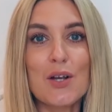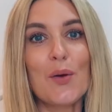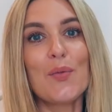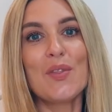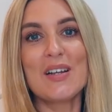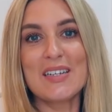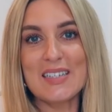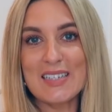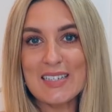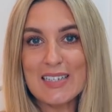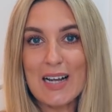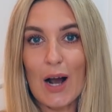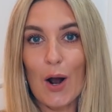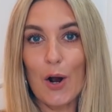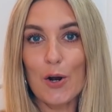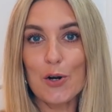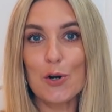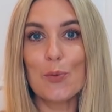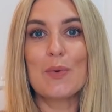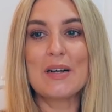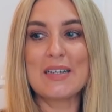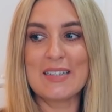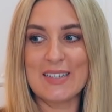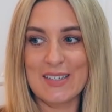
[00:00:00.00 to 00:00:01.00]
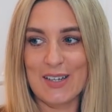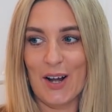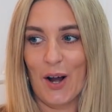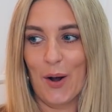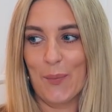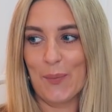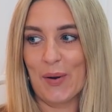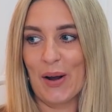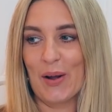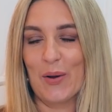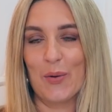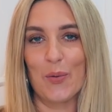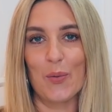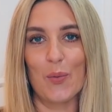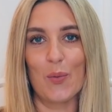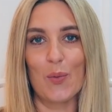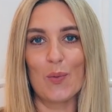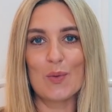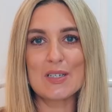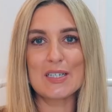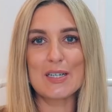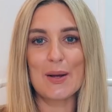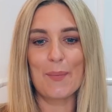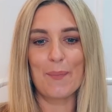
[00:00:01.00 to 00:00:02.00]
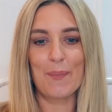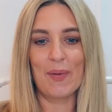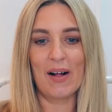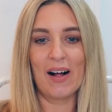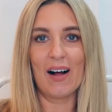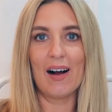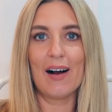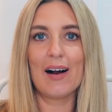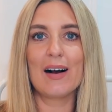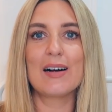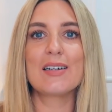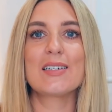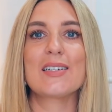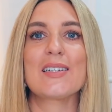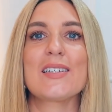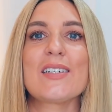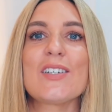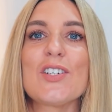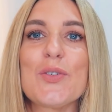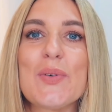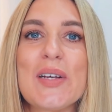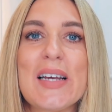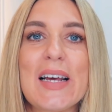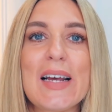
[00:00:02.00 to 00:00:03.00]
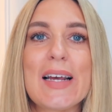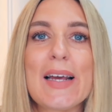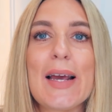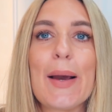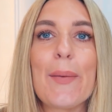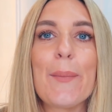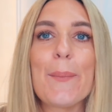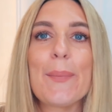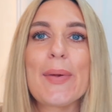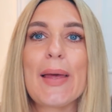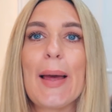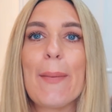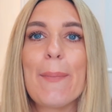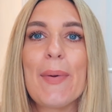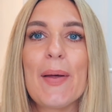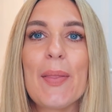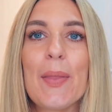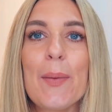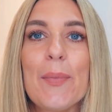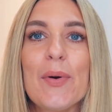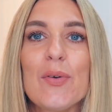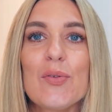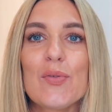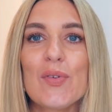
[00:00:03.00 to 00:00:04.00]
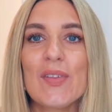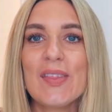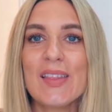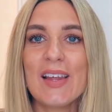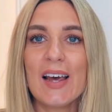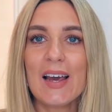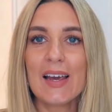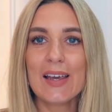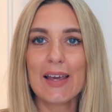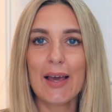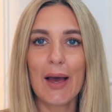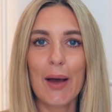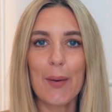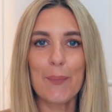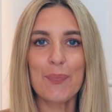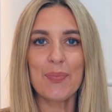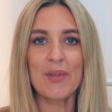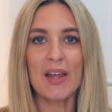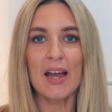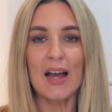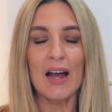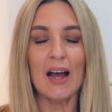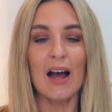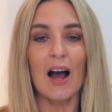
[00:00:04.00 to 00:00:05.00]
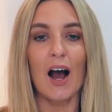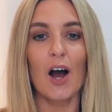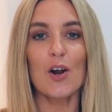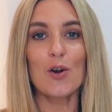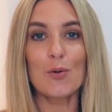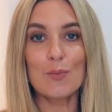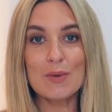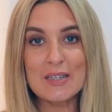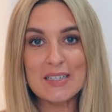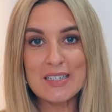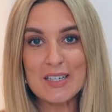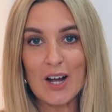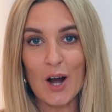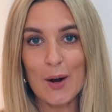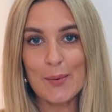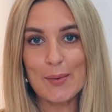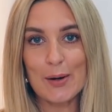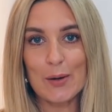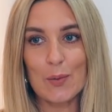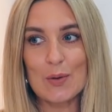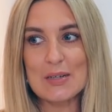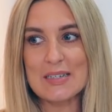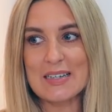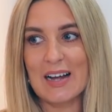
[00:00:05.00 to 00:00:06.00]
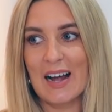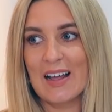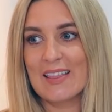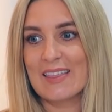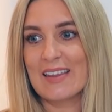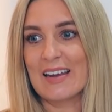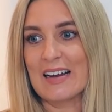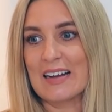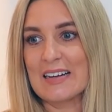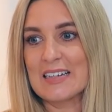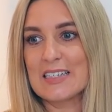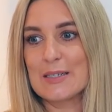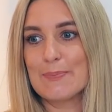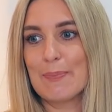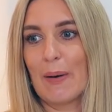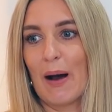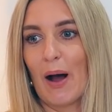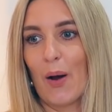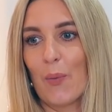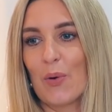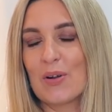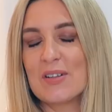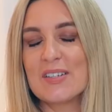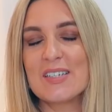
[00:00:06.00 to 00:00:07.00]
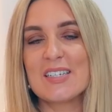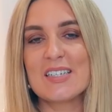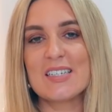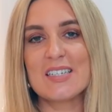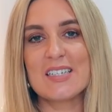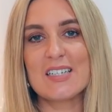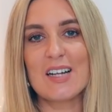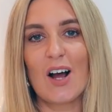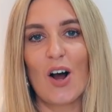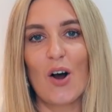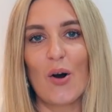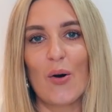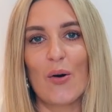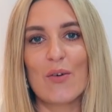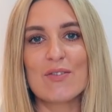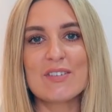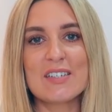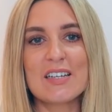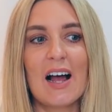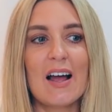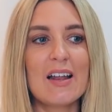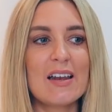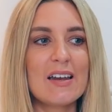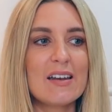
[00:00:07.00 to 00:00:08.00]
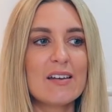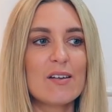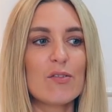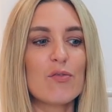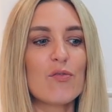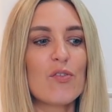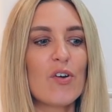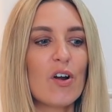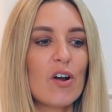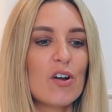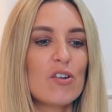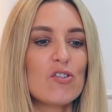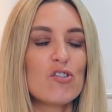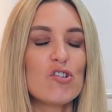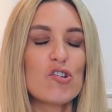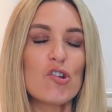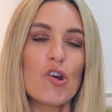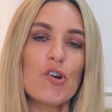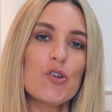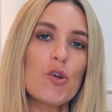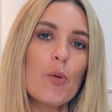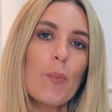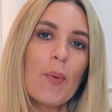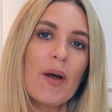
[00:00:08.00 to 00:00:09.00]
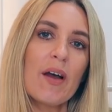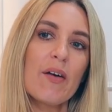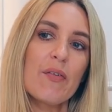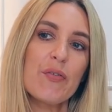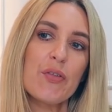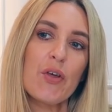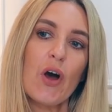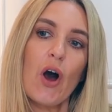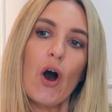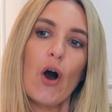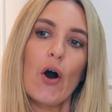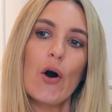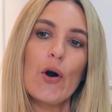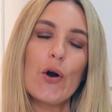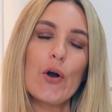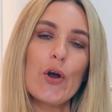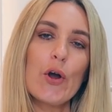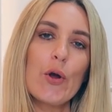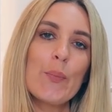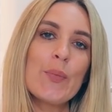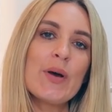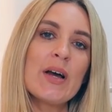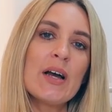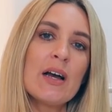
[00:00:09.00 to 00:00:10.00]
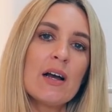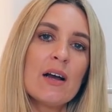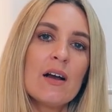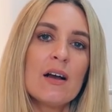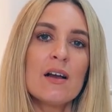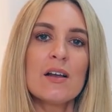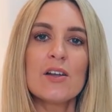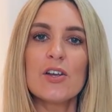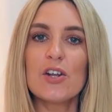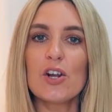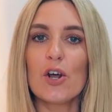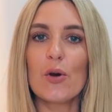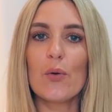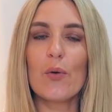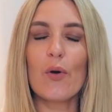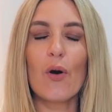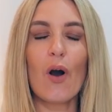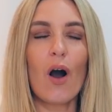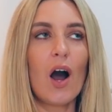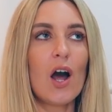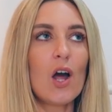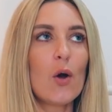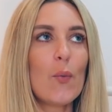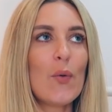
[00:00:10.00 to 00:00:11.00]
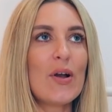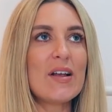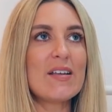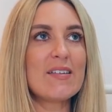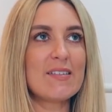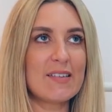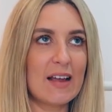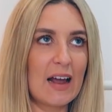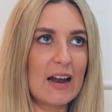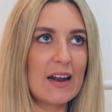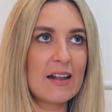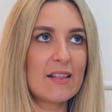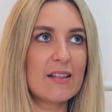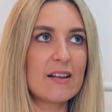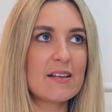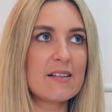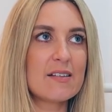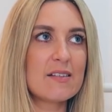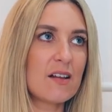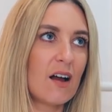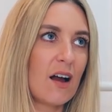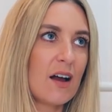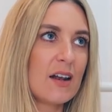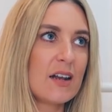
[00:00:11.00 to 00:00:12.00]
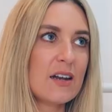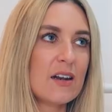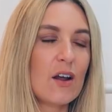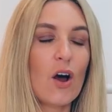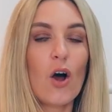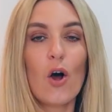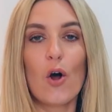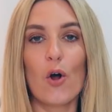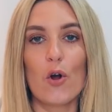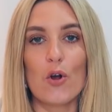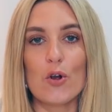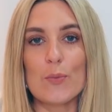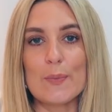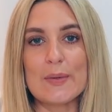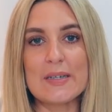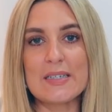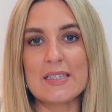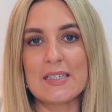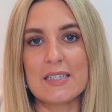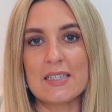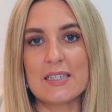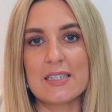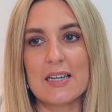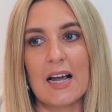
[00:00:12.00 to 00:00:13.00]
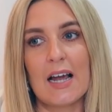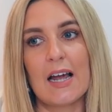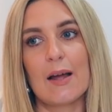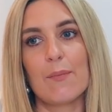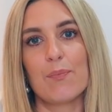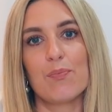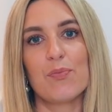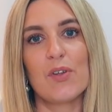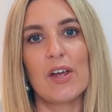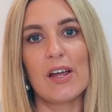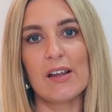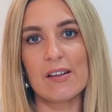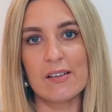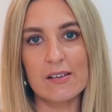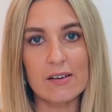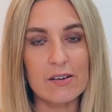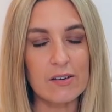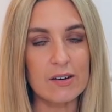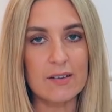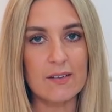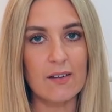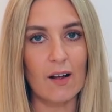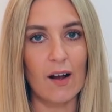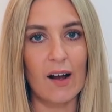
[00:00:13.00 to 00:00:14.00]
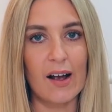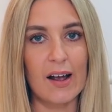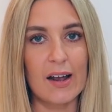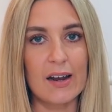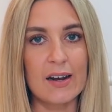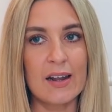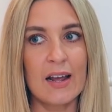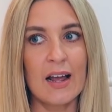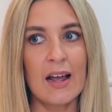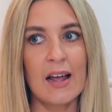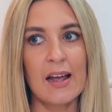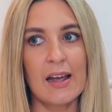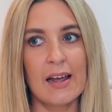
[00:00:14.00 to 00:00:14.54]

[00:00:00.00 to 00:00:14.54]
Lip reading: So this is how I normally start my hauls, but should get a bit of the mirror in there, yeah. I normally start my hauls like this, but I wanted to start off slightly different, showing you a bit of the home. You know, I always say that styling a home is the same interior design.